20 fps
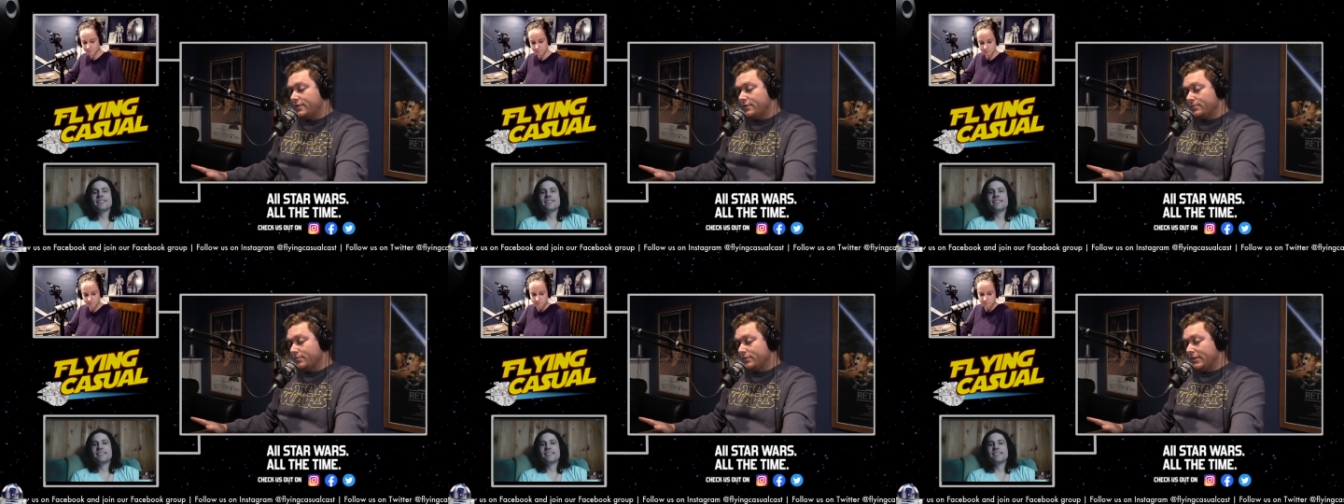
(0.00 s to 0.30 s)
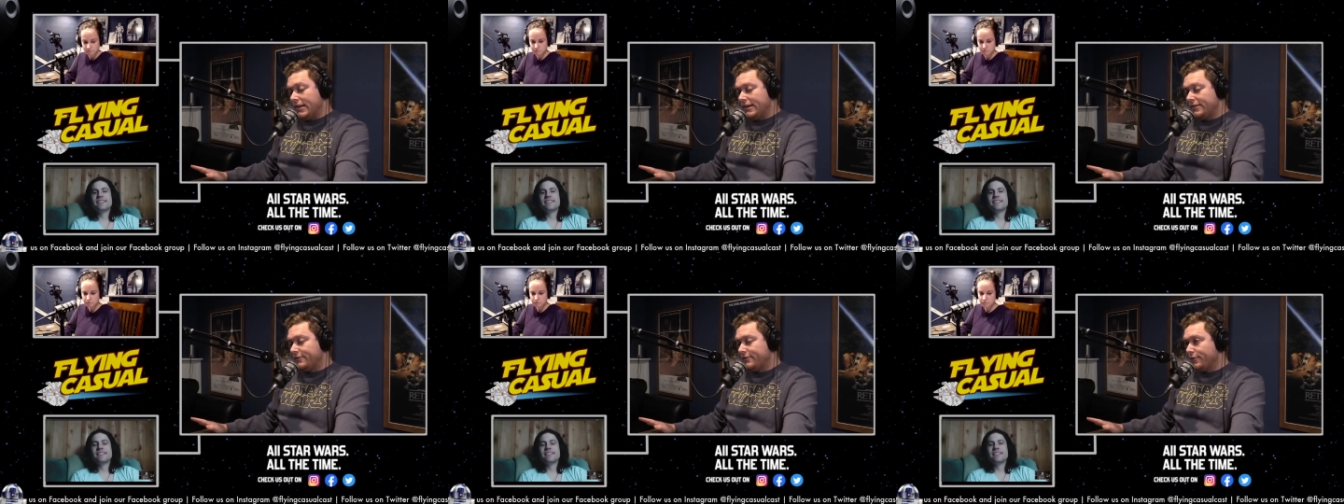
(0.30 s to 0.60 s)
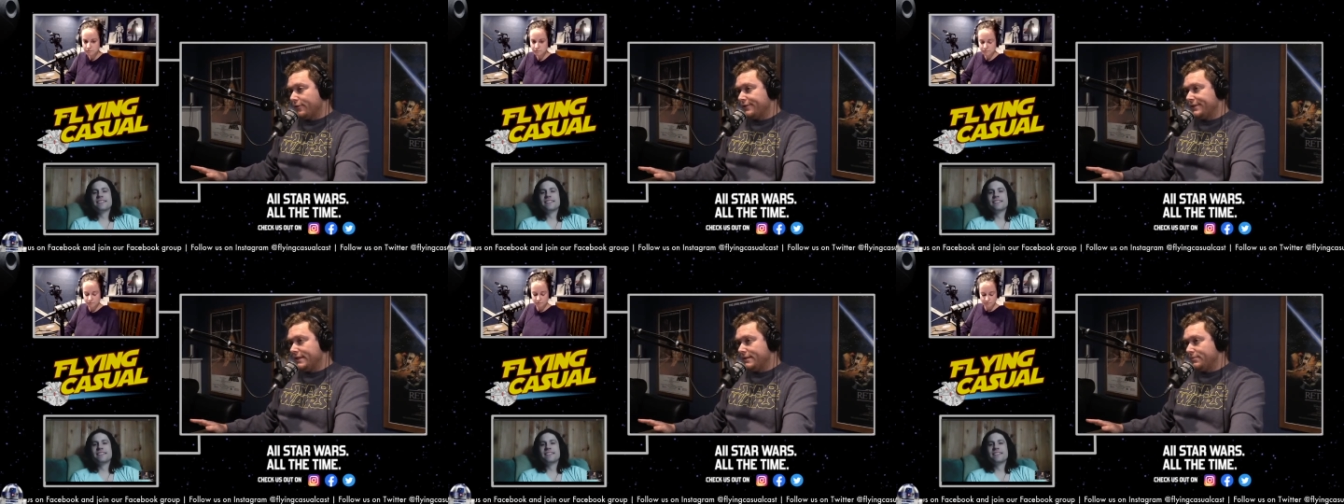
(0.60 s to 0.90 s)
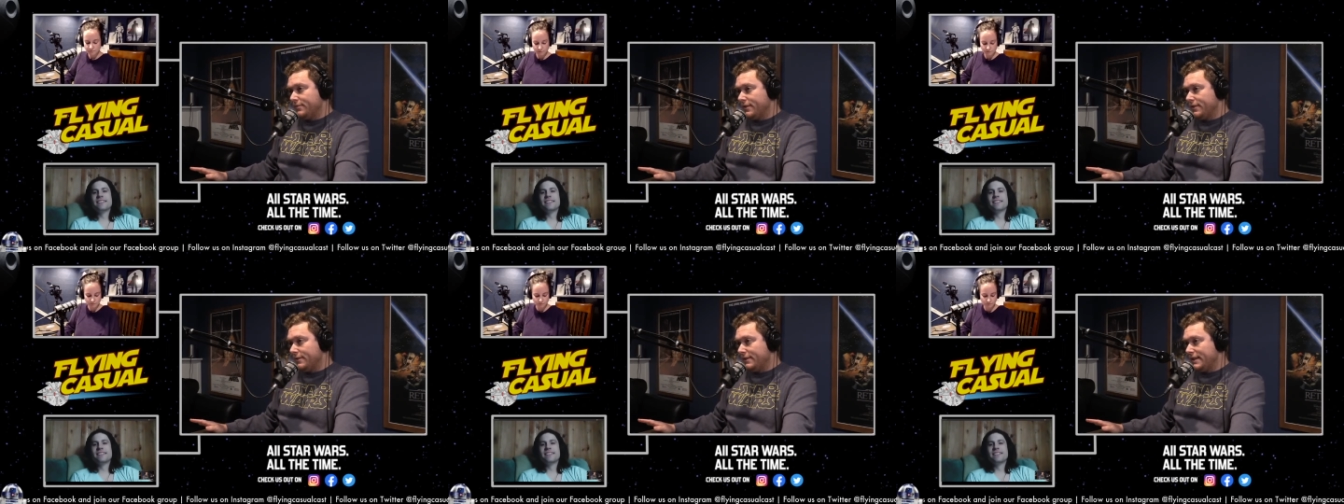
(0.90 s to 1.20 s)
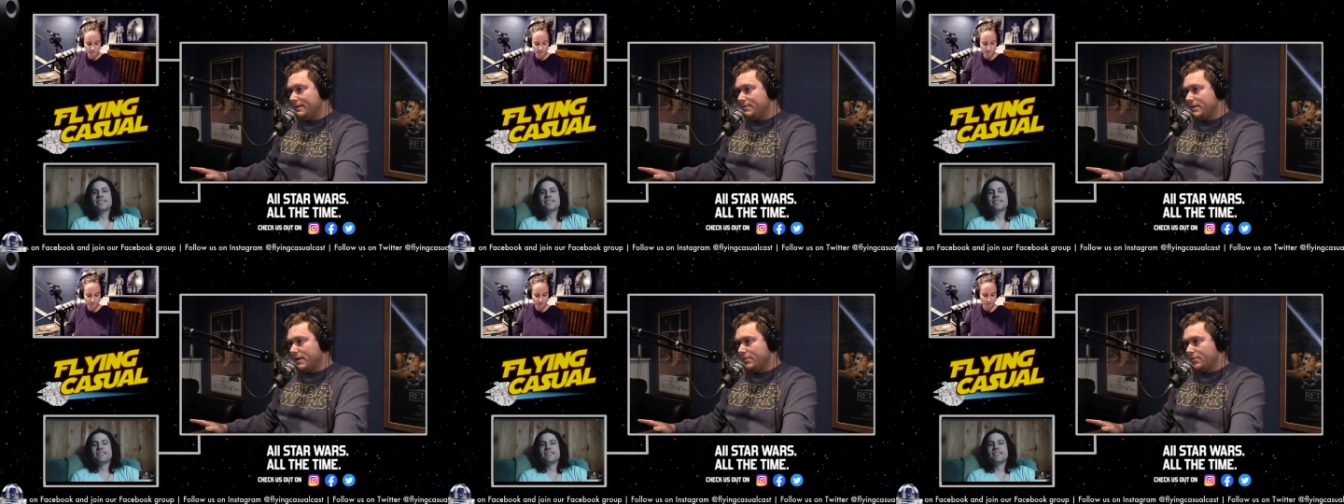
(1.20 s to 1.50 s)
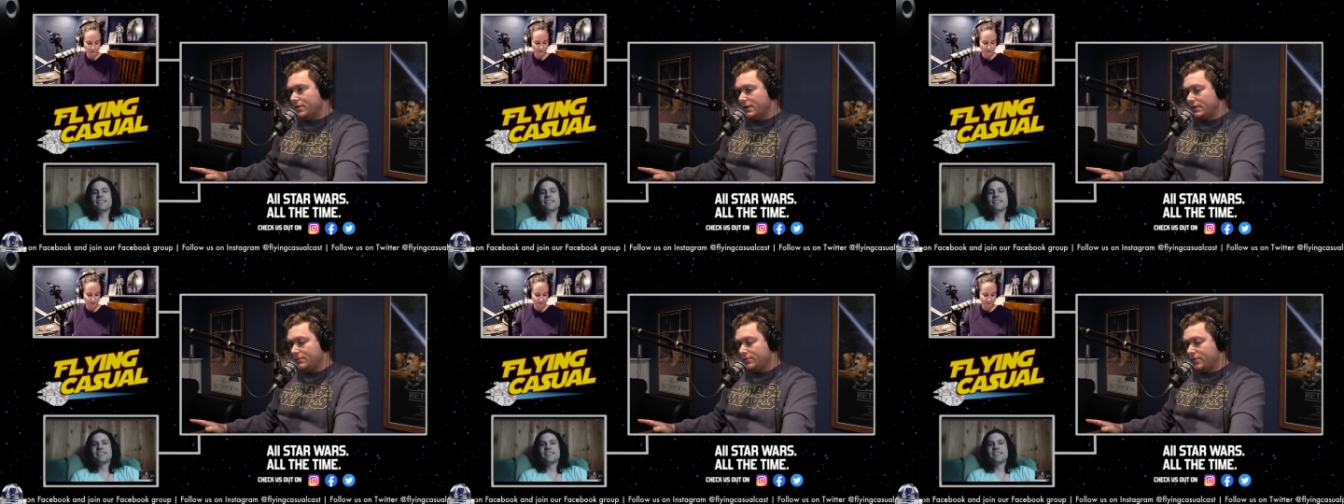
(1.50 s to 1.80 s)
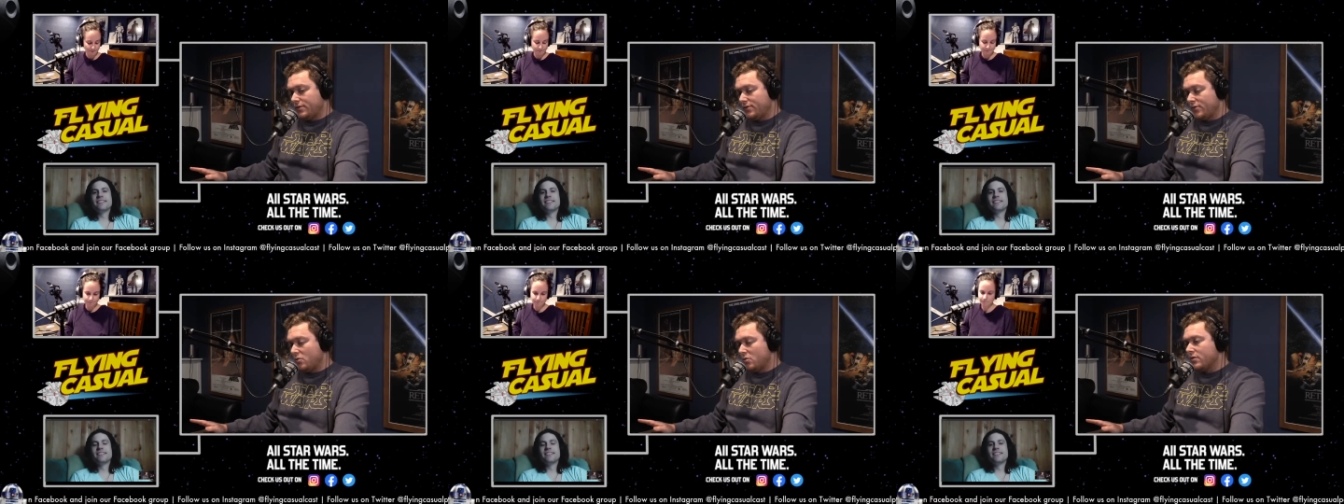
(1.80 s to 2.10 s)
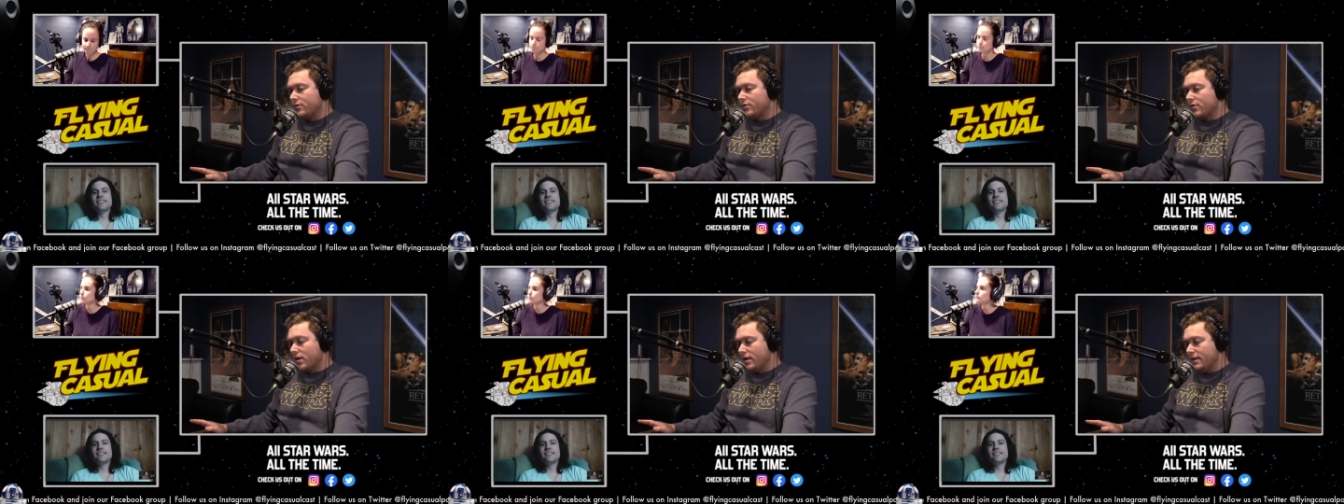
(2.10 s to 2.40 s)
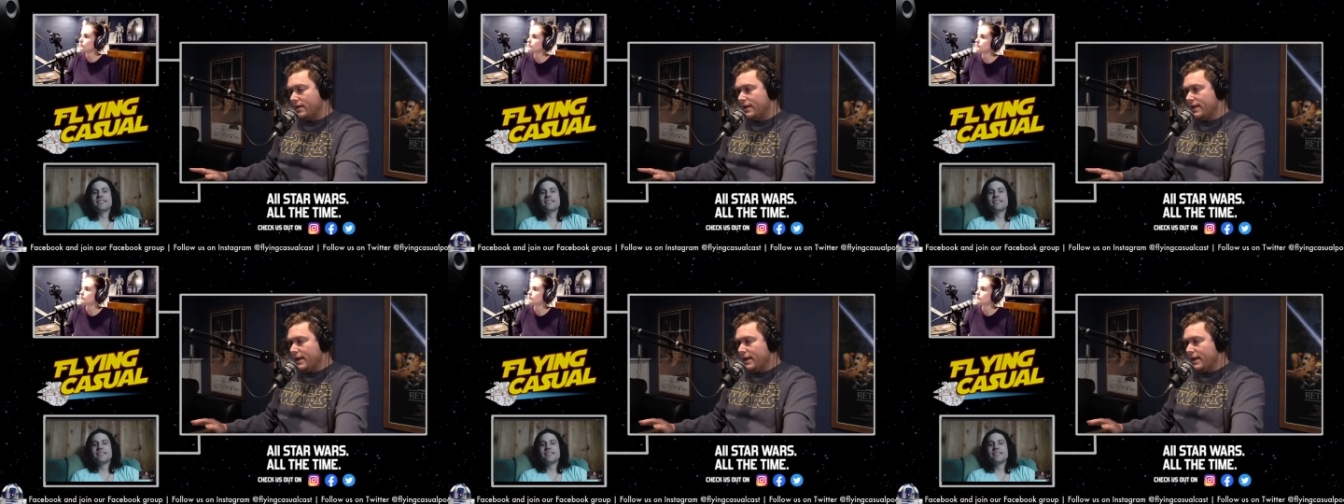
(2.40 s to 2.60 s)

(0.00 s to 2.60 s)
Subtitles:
plug for the TeePublic storefront.